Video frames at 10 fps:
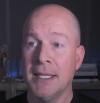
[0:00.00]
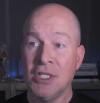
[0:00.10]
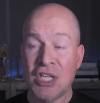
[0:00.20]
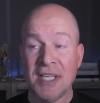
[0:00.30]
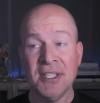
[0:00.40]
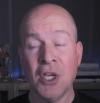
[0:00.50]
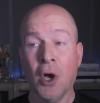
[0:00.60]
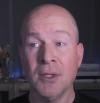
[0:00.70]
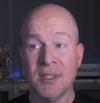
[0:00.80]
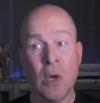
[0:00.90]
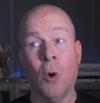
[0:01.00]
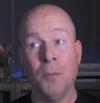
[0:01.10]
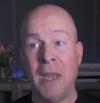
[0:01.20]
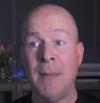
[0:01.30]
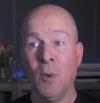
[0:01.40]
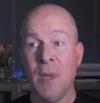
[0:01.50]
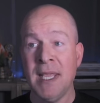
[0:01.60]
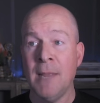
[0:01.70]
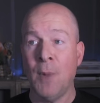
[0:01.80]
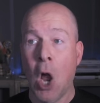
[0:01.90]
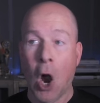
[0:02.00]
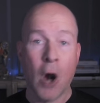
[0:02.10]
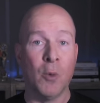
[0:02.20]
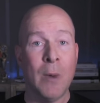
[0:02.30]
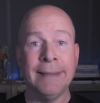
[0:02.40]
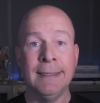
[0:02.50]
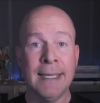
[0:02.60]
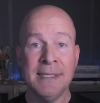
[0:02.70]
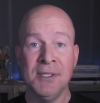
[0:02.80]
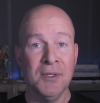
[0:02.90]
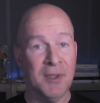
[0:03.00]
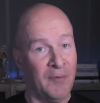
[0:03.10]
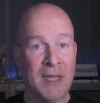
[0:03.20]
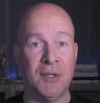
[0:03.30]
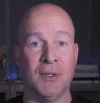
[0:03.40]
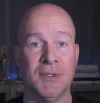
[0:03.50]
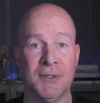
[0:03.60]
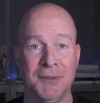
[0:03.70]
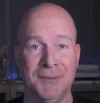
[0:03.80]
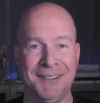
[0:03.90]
Jason calls the old paper we keep our red laser defenders.